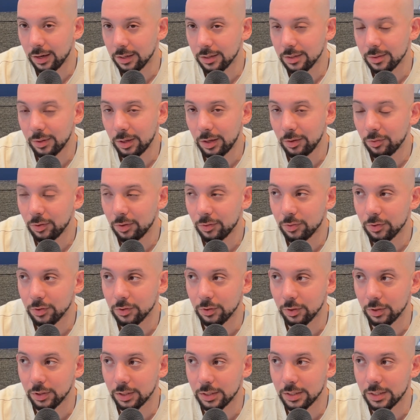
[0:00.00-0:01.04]
even if it's
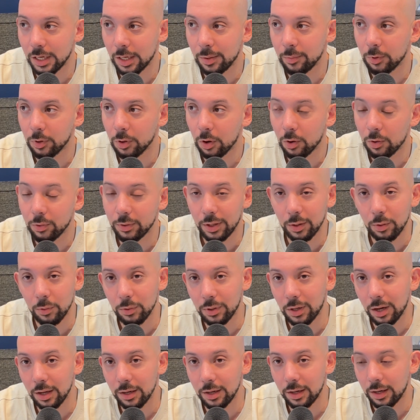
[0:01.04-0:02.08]
not the same goal, they're
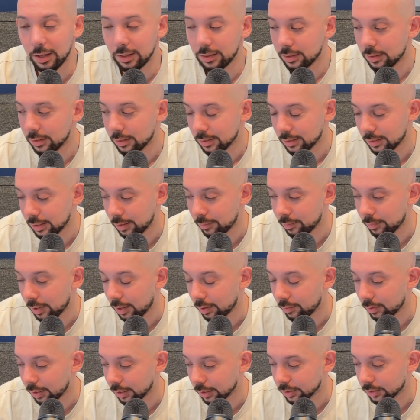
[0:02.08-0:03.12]
all kind of heading the same
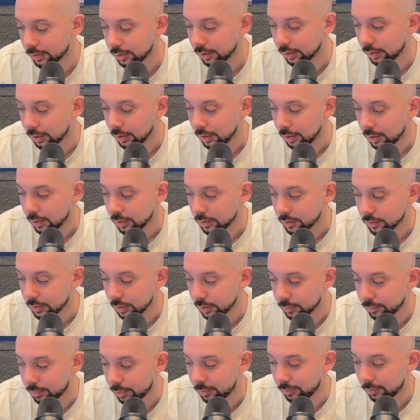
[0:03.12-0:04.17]
direction. So
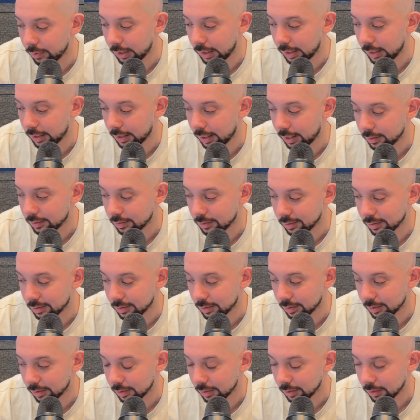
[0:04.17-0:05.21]
it's been really nice just
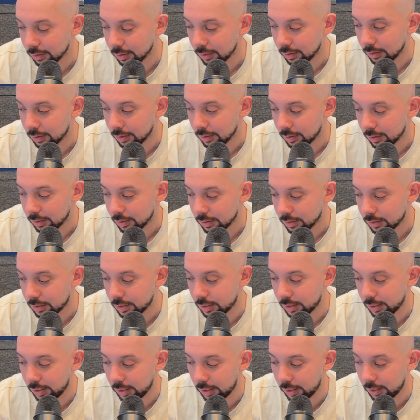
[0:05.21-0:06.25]
to
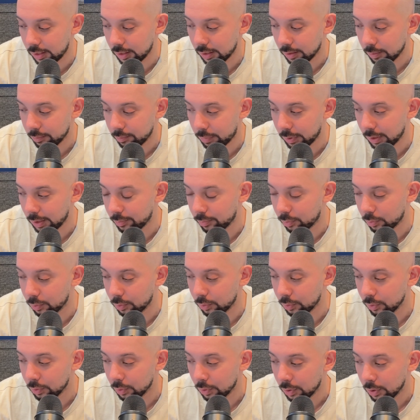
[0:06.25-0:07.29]
see
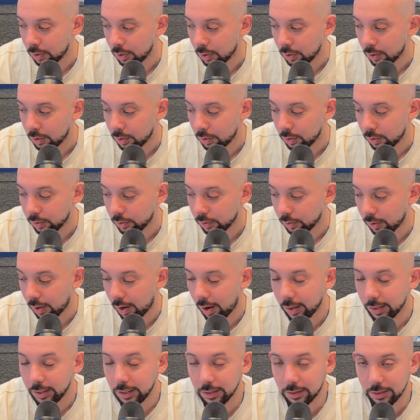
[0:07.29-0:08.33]
people.
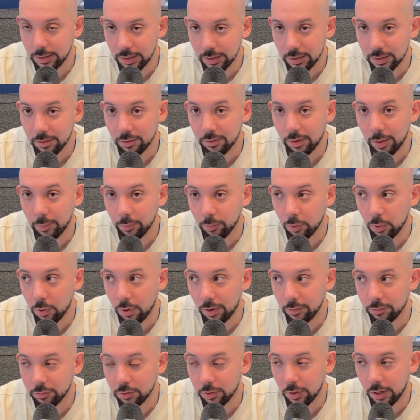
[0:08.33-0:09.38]
I need to interact more.
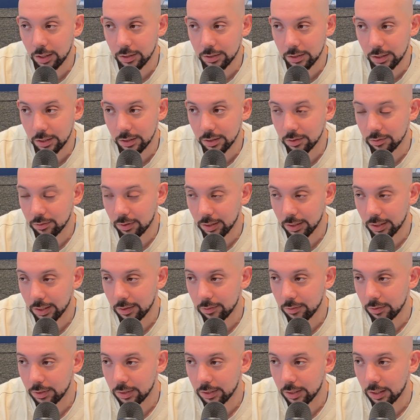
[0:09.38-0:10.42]
I've tried to interact
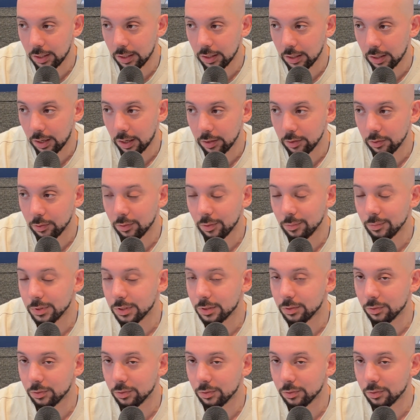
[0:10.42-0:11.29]
here and there. I know I'm still